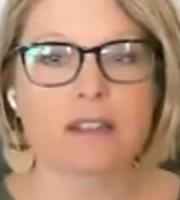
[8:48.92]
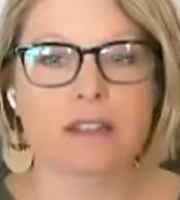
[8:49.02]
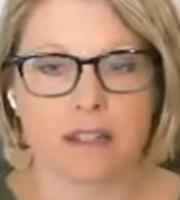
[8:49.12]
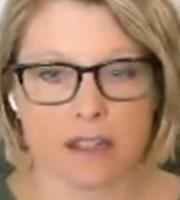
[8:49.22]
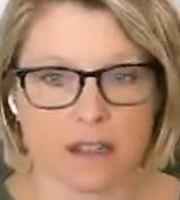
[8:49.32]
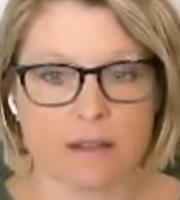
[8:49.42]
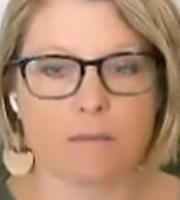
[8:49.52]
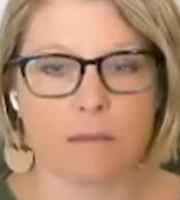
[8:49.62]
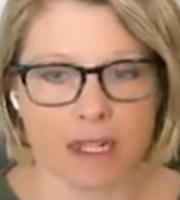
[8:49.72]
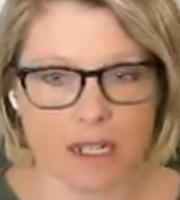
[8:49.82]
to
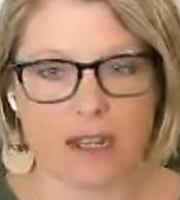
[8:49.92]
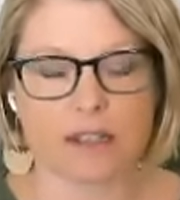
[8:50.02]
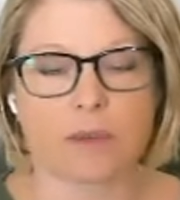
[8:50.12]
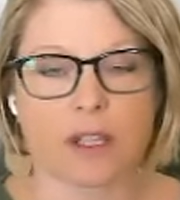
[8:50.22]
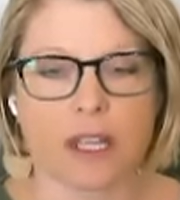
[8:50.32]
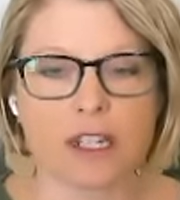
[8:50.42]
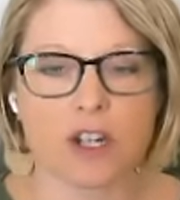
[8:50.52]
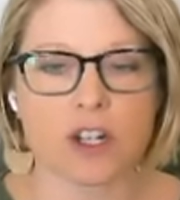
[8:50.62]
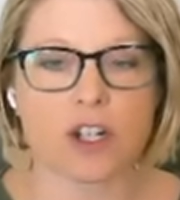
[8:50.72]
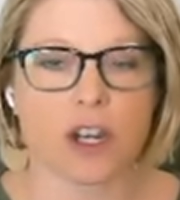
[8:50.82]
maintain the
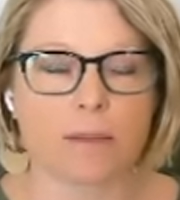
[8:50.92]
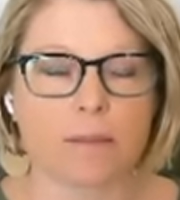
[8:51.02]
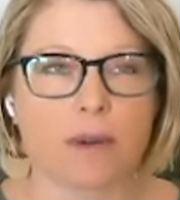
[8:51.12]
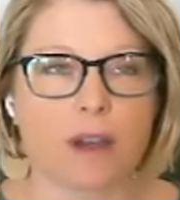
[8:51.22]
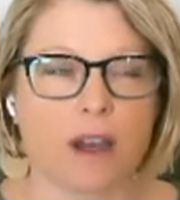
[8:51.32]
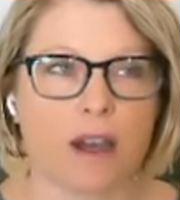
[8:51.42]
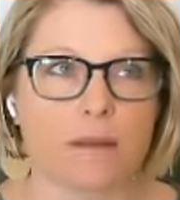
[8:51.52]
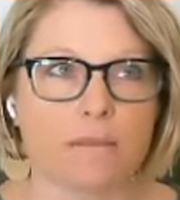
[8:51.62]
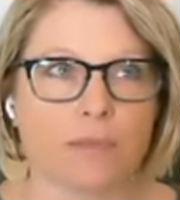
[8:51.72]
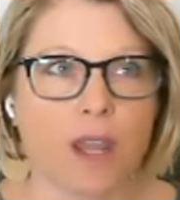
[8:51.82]
relationship.
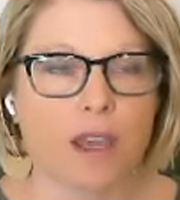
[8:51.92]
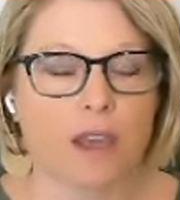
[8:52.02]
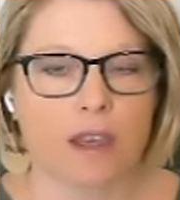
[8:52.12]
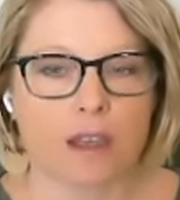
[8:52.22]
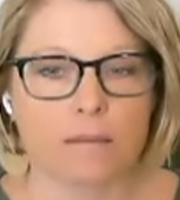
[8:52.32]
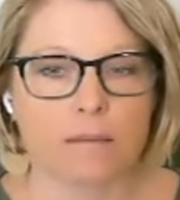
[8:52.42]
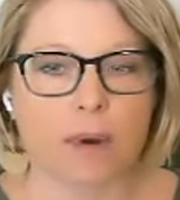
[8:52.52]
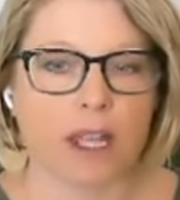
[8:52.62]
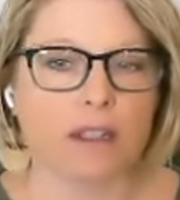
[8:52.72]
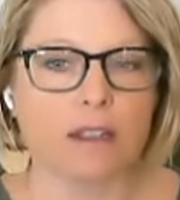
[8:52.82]

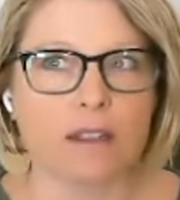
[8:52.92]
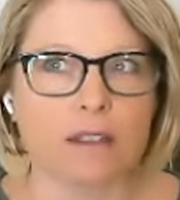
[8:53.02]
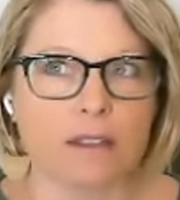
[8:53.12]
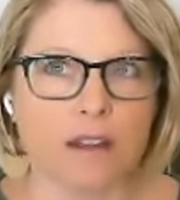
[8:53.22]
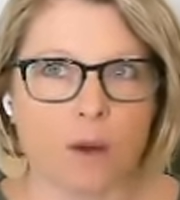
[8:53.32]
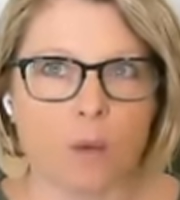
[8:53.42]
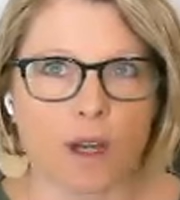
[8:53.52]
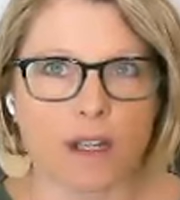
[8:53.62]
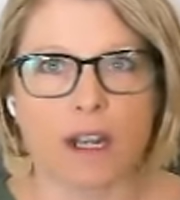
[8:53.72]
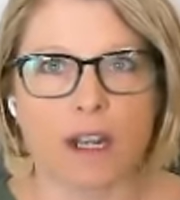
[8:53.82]
But I
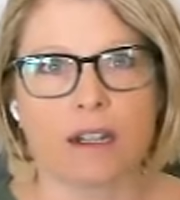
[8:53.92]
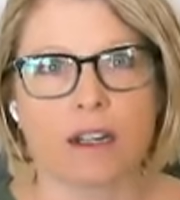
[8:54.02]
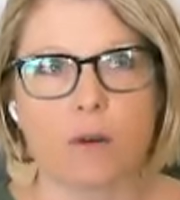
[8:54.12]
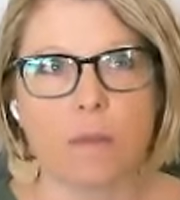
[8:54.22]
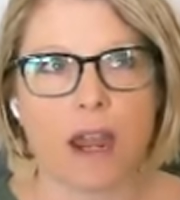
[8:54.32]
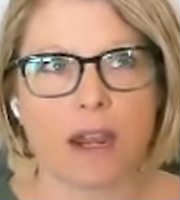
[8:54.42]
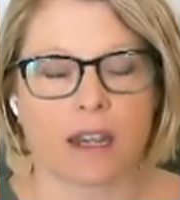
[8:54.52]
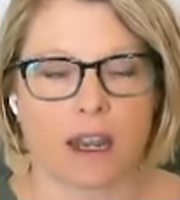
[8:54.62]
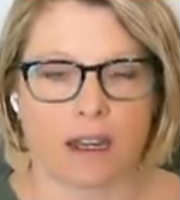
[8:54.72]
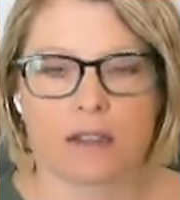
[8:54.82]
want to kind of go back
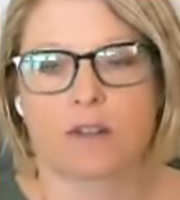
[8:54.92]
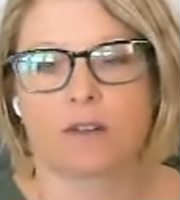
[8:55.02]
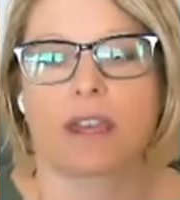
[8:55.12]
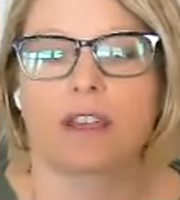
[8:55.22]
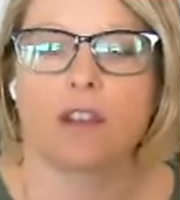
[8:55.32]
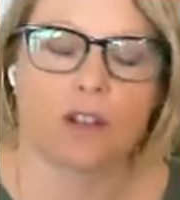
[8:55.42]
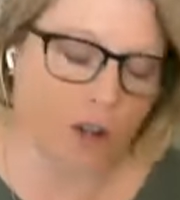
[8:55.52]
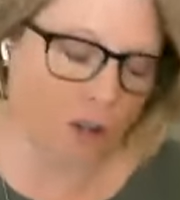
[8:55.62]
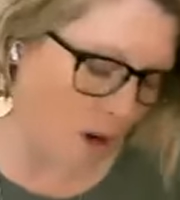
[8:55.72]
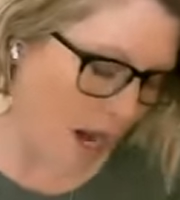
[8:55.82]
and answer, like, you know,
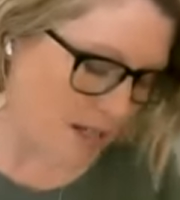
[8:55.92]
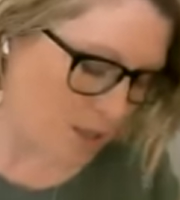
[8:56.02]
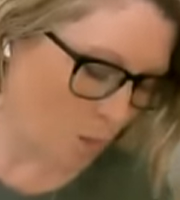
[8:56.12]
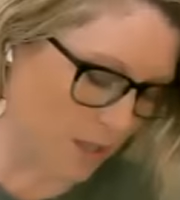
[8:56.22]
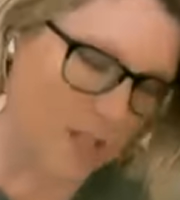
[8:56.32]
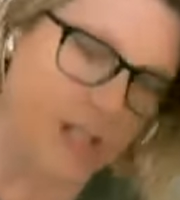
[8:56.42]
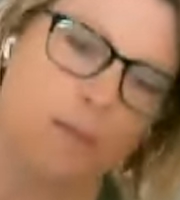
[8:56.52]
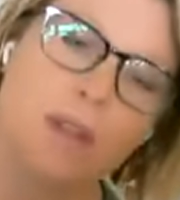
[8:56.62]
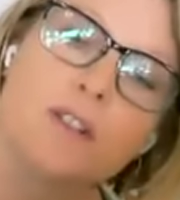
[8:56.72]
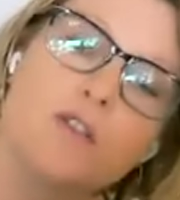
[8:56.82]
you asked, what are
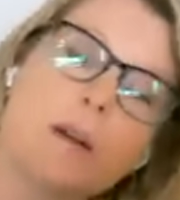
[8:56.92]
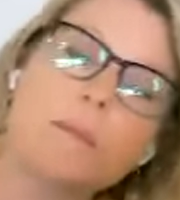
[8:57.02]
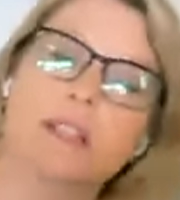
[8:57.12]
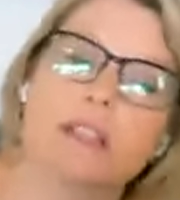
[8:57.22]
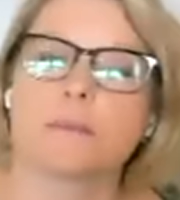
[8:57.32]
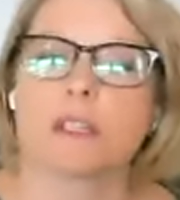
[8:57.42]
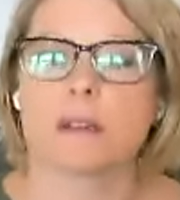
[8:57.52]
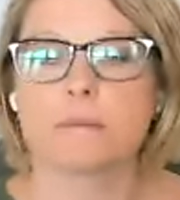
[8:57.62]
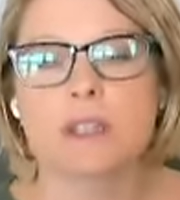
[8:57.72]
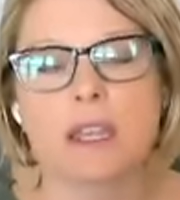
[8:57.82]
some of the trauma
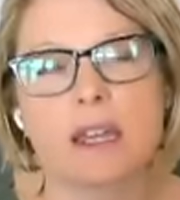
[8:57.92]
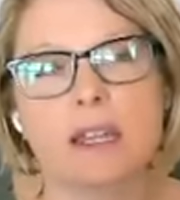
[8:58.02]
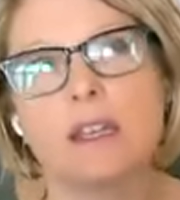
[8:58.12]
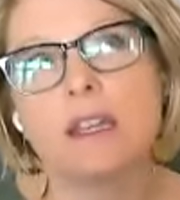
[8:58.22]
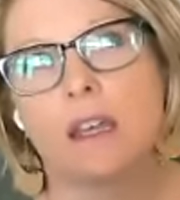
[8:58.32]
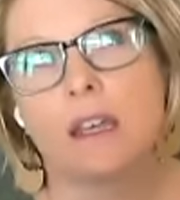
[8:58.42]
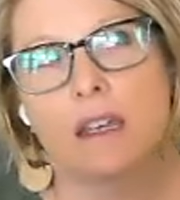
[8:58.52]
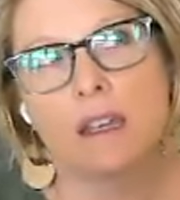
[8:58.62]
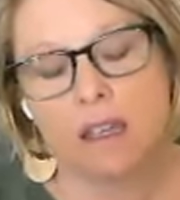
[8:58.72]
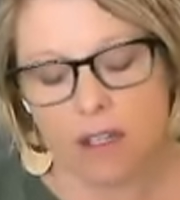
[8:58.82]
symptoms? And
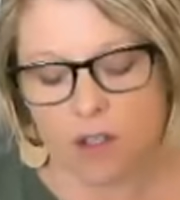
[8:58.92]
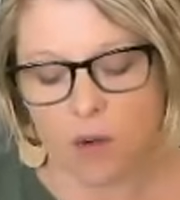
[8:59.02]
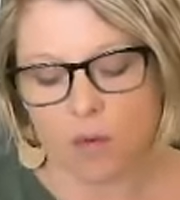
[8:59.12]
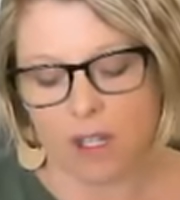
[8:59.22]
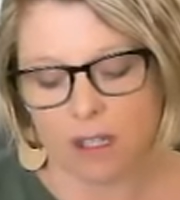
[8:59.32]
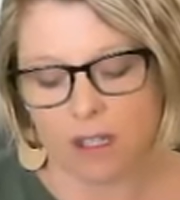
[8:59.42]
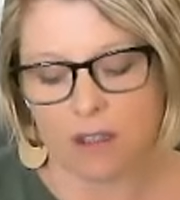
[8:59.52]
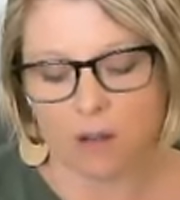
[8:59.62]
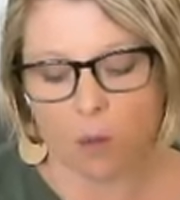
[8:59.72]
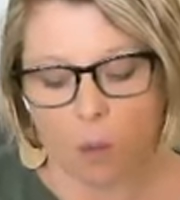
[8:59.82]
so
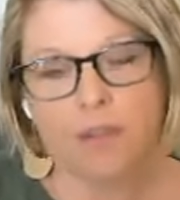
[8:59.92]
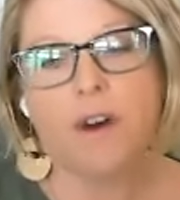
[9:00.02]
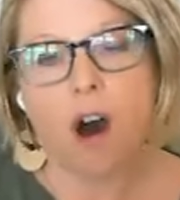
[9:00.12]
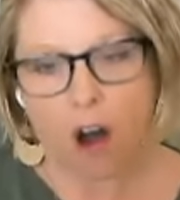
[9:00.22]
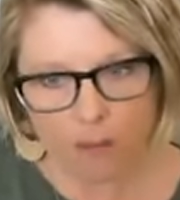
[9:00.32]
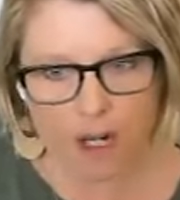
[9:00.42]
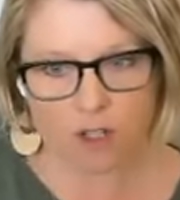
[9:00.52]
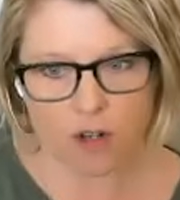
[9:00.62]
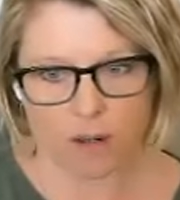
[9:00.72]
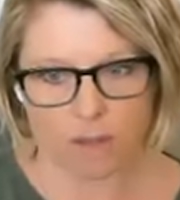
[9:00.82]
the
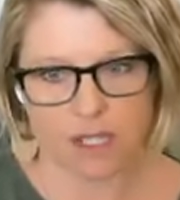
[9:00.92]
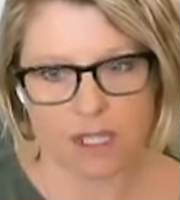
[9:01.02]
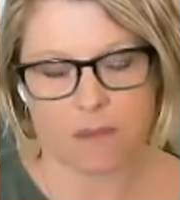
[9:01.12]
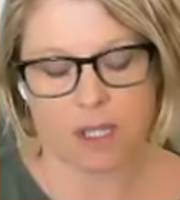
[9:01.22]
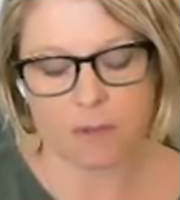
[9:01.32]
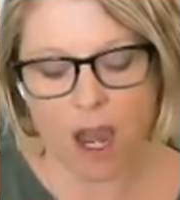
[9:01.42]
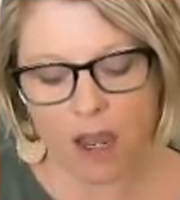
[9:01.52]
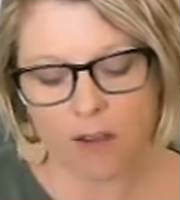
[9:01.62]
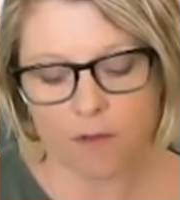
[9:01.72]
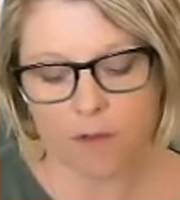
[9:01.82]
hallmark trauma symptom
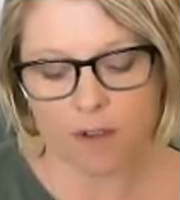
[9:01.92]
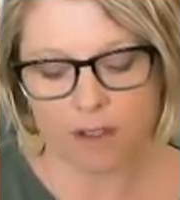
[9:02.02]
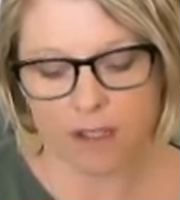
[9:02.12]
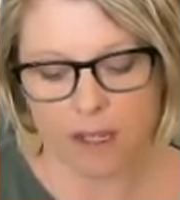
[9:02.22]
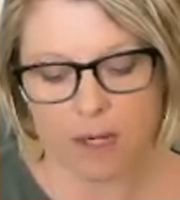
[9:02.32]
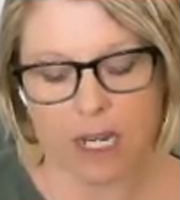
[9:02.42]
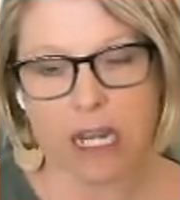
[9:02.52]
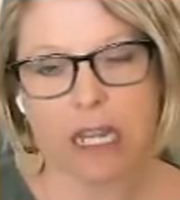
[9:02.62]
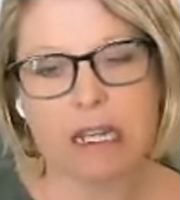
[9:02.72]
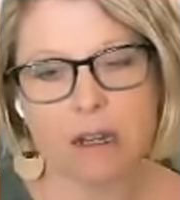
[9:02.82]
of
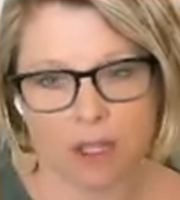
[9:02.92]
somebody in a